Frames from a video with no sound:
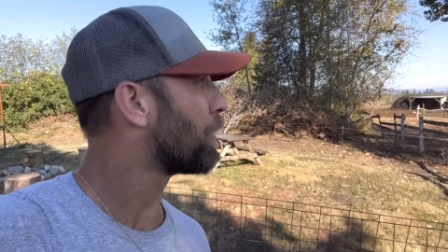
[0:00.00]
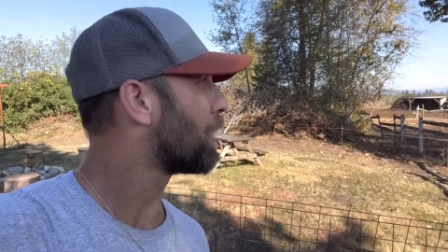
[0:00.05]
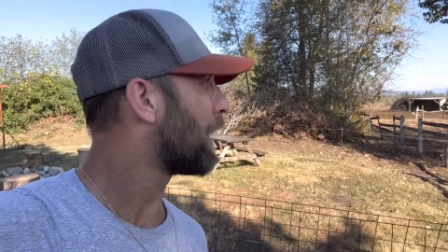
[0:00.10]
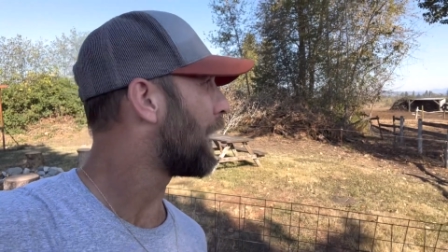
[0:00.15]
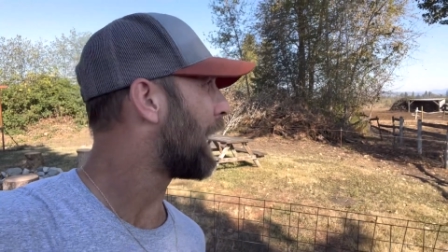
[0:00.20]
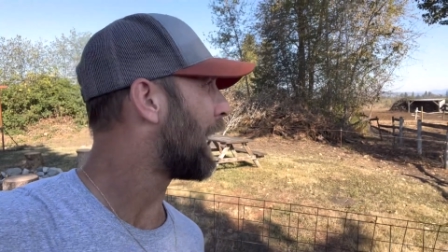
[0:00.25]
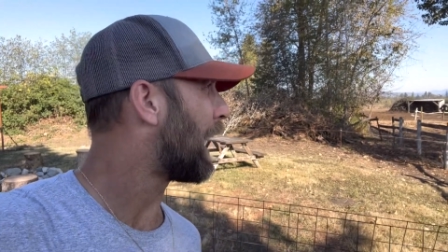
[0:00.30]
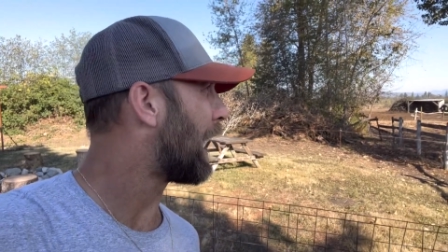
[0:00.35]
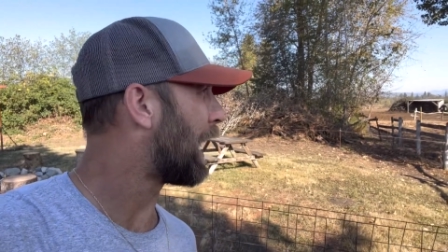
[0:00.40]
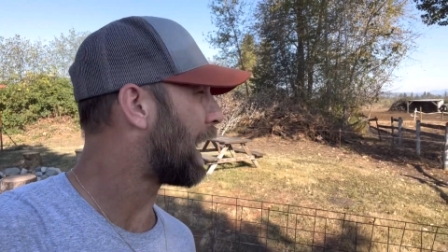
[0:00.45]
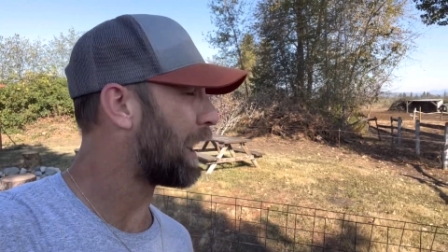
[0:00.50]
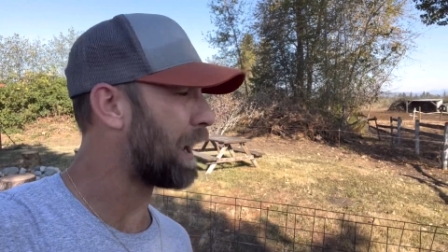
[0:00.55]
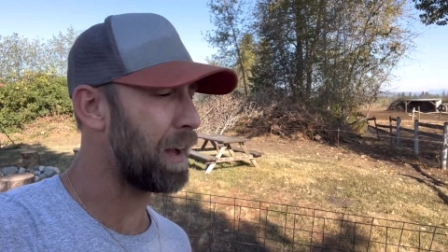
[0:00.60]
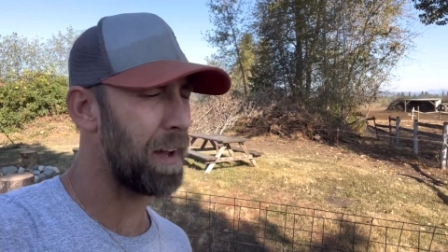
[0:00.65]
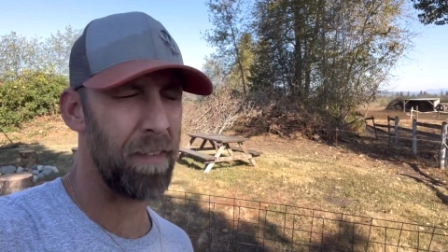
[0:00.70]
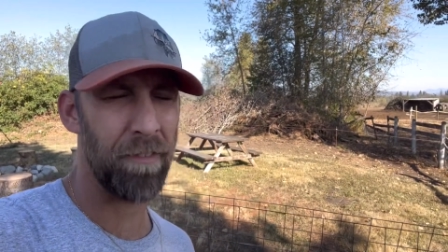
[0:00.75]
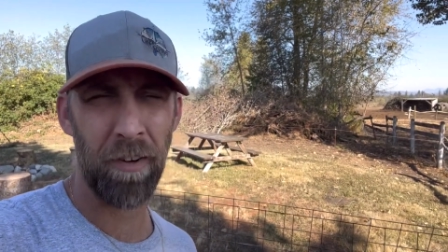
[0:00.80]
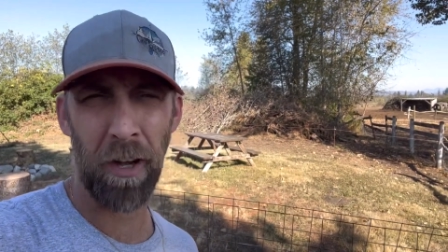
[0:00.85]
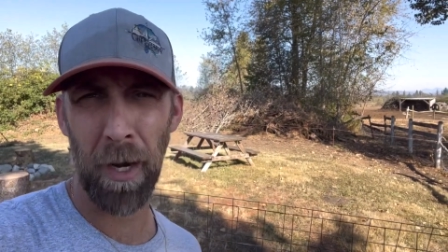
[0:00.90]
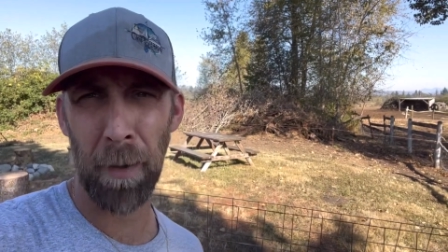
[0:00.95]

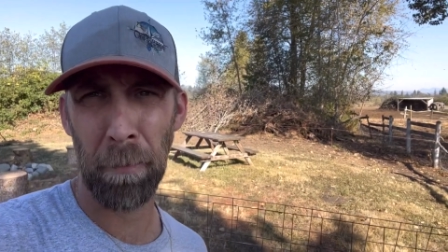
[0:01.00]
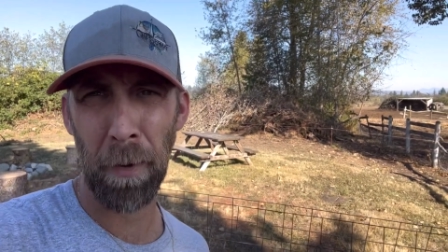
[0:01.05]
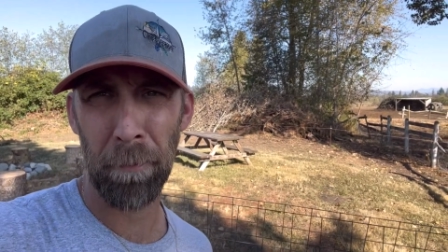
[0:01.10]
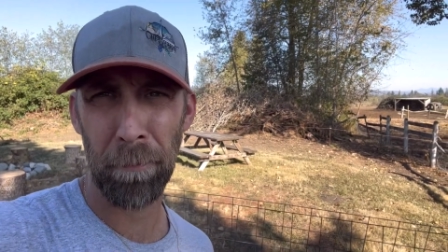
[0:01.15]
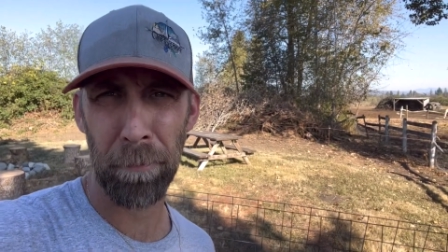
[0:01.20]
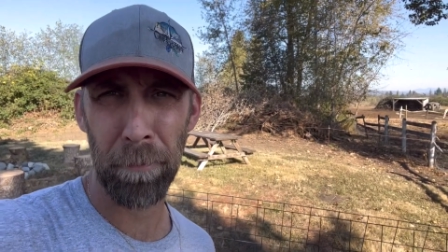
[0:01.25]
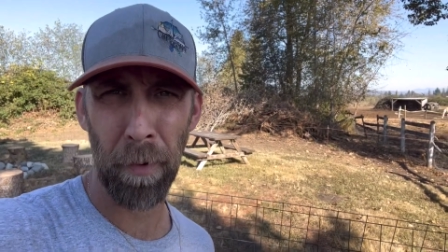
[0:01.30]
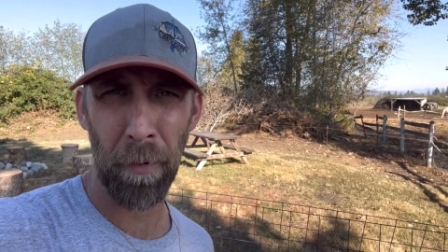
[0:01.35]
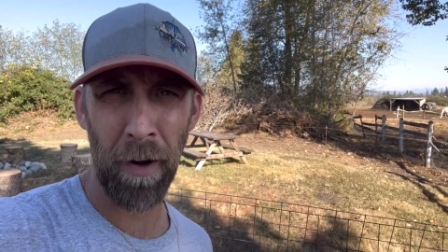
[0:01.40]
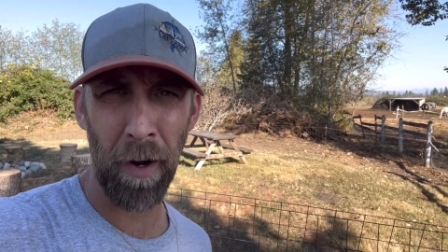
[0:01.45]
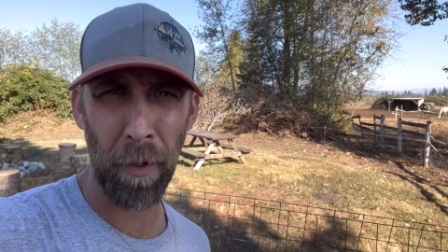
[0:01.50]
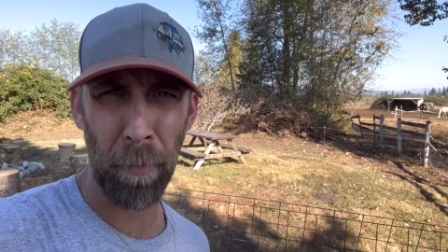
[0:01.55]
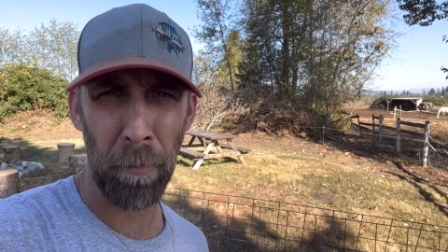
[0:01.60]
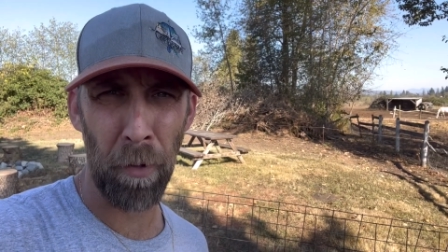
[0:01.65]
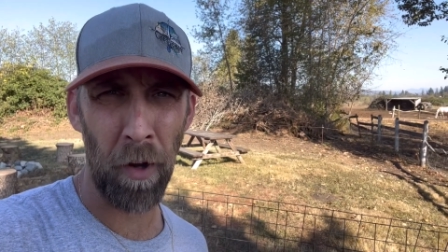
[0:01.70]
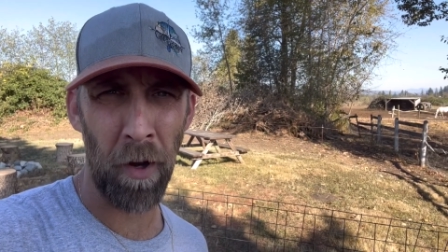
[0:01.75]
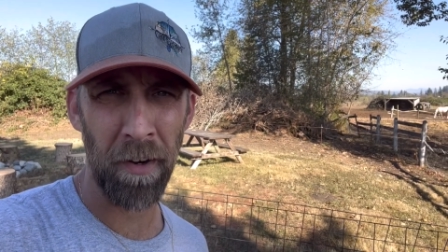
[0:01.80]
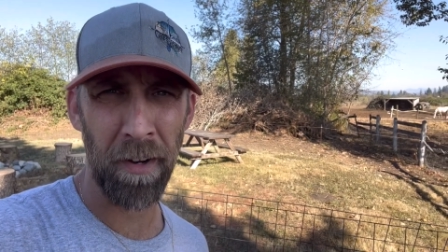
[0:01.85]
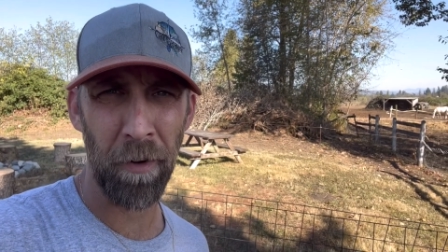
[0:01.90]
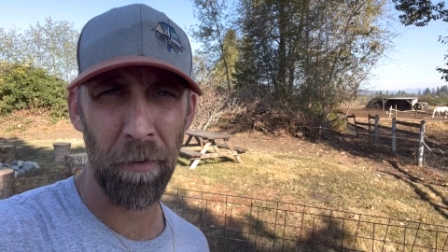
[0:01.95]
I've got them up around a
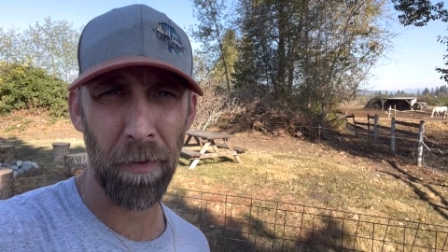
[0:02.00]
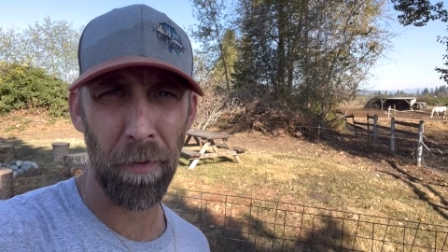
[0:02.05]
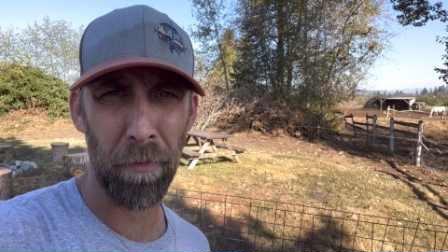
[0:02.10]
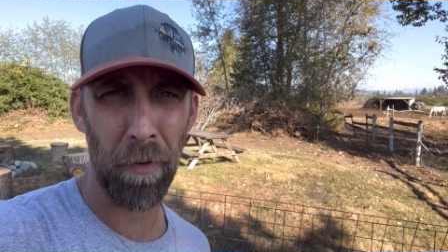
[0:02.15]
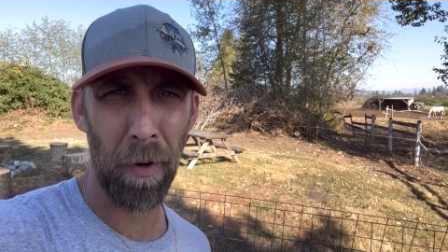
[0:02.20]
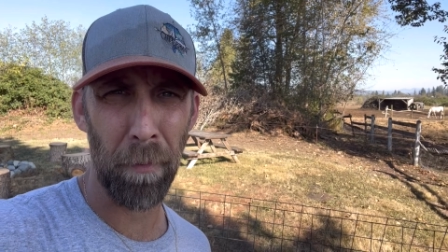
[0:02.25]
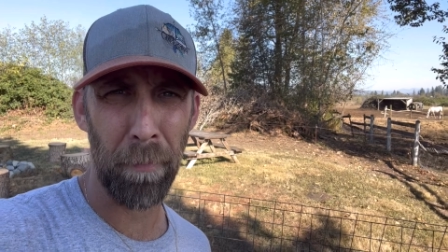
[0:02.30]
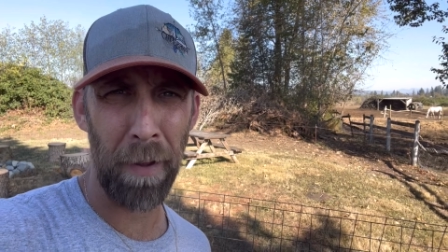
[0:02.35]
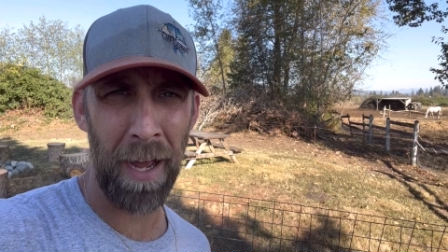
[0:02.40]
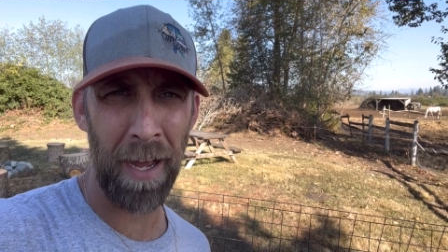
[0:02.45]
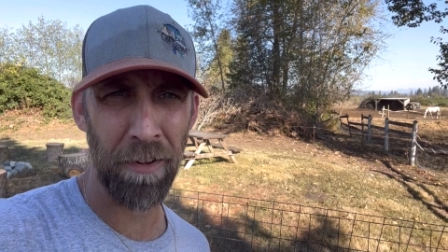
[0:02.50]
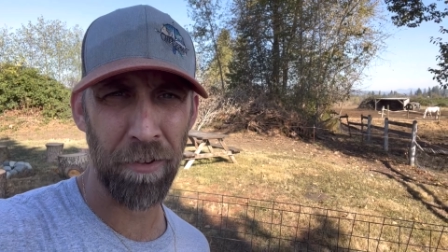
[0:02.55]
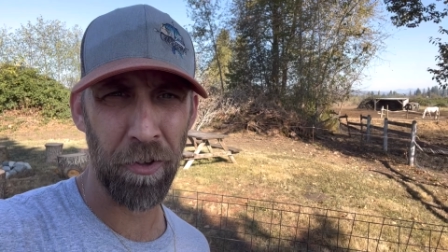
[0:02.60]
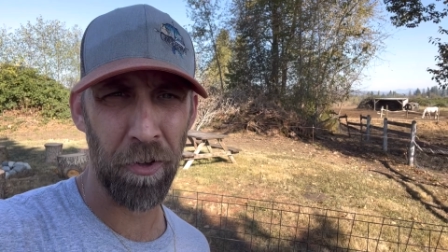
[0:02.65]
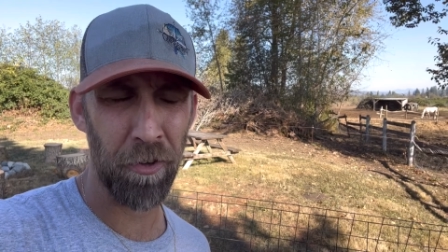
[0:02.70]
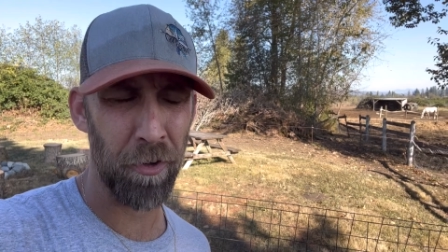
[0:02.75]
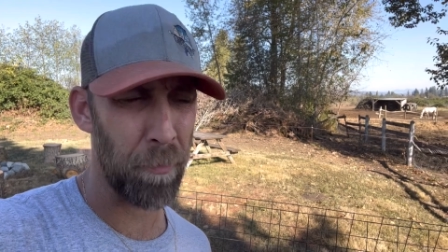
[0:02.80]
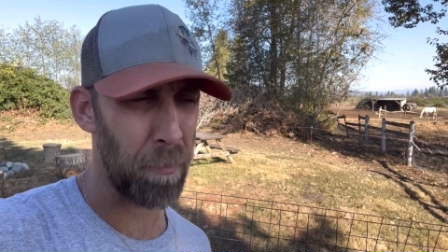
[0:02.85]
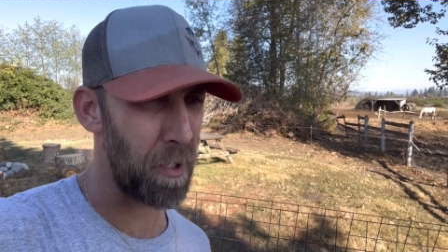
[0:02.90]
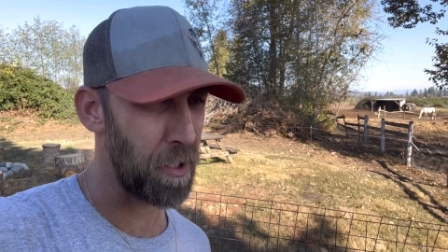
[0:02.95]
pond out in the front
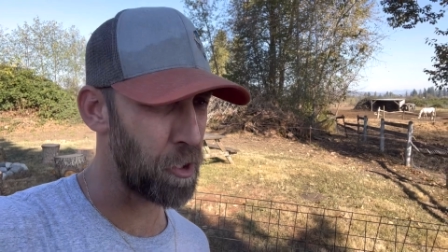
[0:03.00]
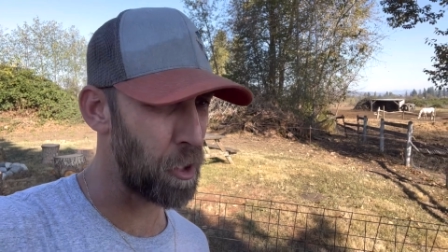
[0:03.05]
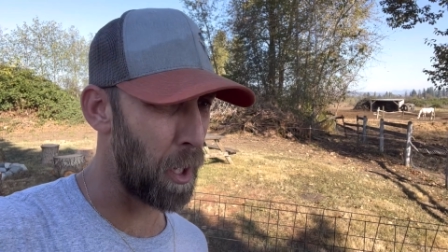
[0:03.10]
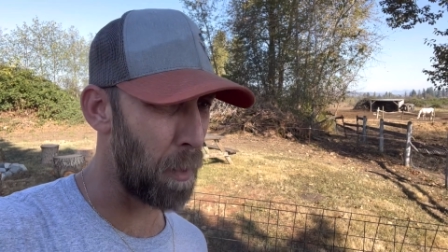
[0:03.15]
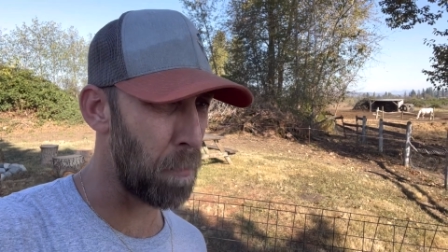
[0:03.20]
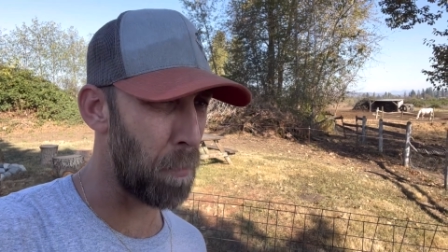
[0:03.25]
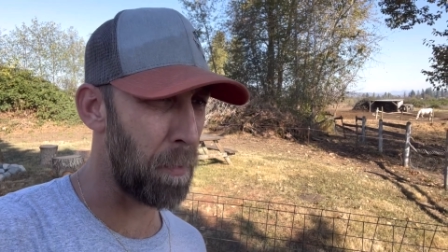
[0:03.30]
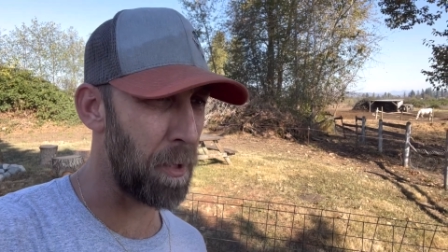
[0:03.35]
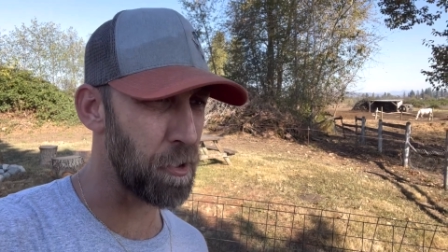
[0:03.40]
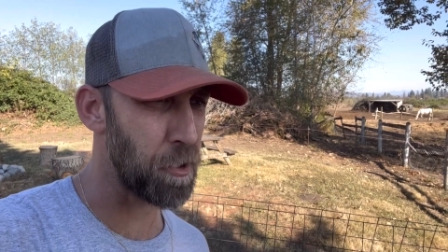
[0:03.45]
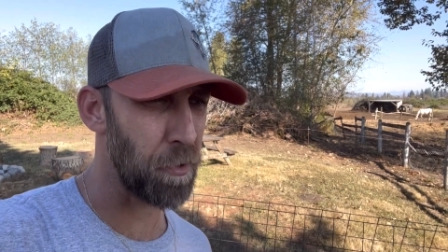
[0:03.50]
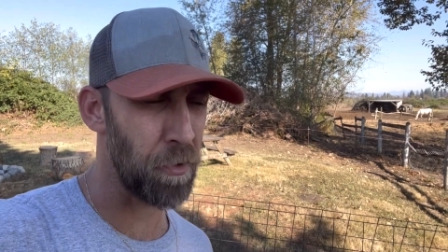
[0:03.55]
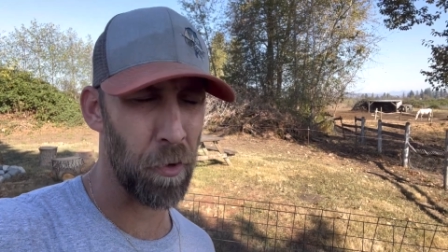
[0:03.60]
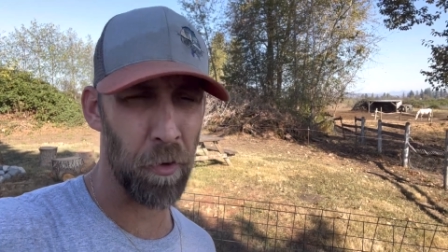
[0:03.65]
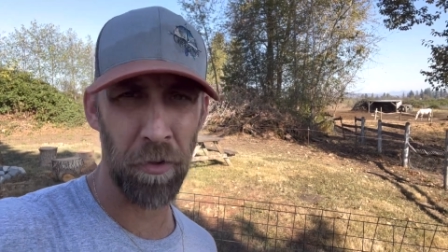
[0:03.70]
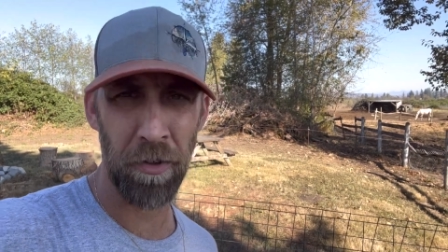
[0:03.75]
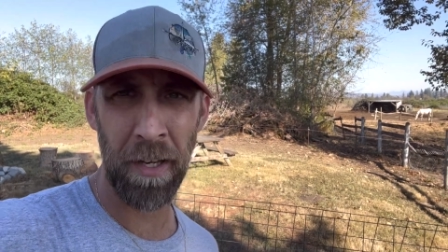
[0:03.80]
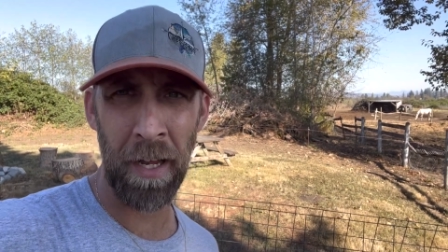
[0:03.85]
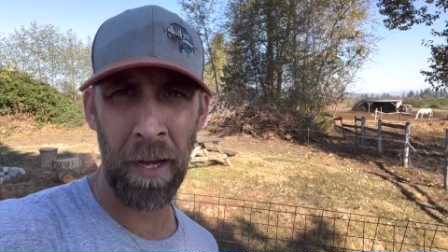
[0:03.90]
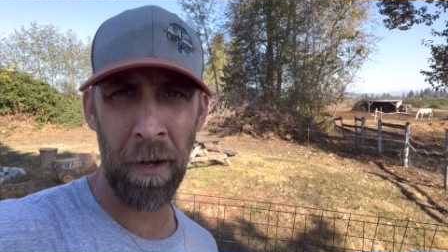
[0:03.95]
pasture, so I'm gonna chop a bunch of
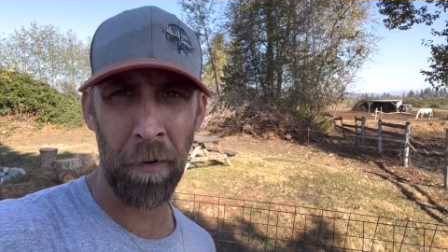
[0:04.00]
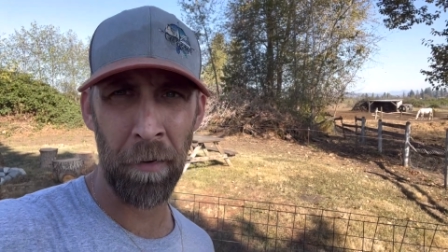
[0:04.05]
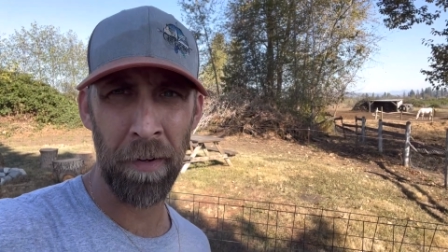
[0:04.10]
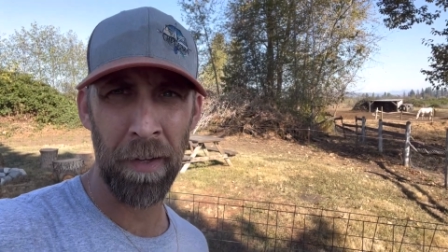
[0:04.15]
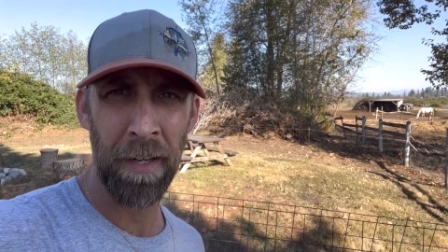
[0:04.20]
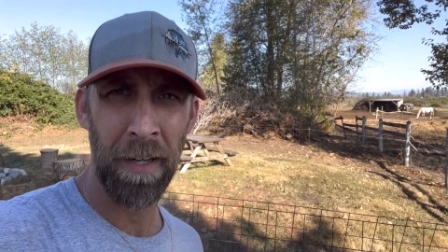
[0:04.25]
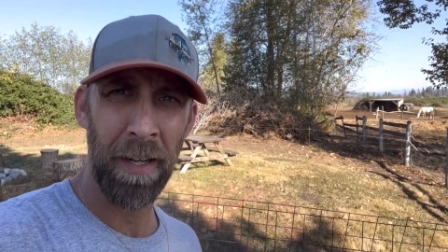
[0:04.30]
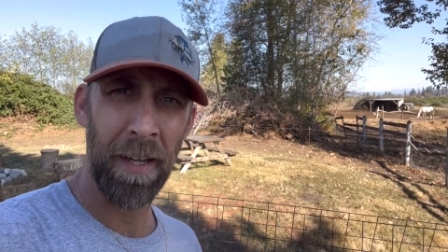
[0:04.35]
those down,